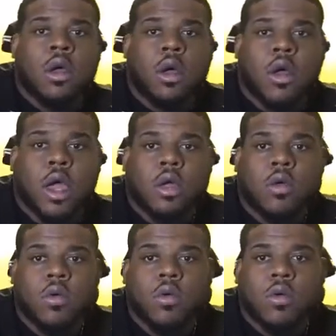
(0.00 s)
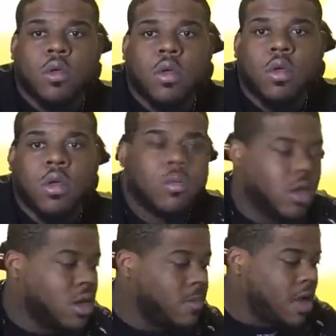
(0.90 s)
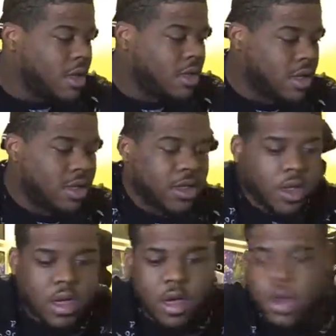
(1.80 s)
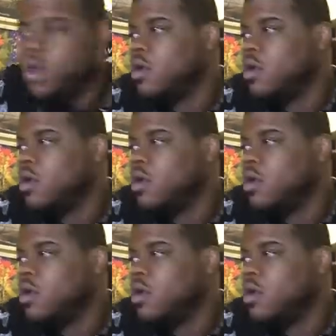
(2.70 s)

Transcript: Okay, cool. Let me get back to this here.